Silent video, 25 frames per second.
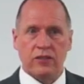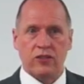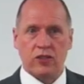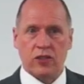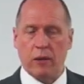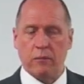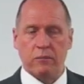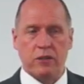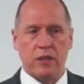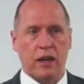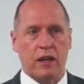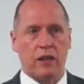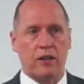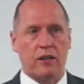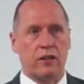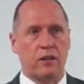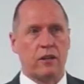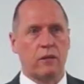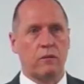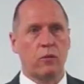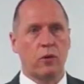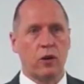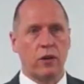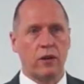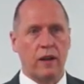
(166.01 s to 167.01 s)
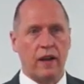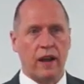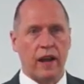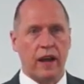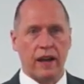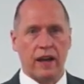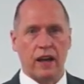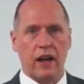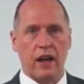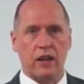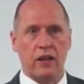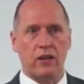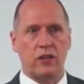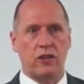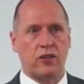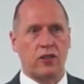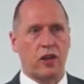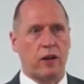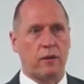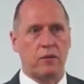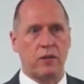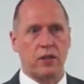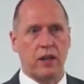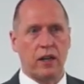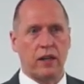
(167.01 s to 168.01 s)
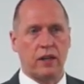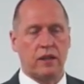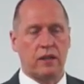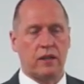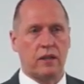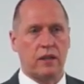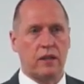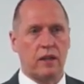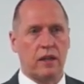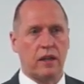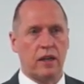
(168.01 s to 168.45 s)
subject, more than any other subject,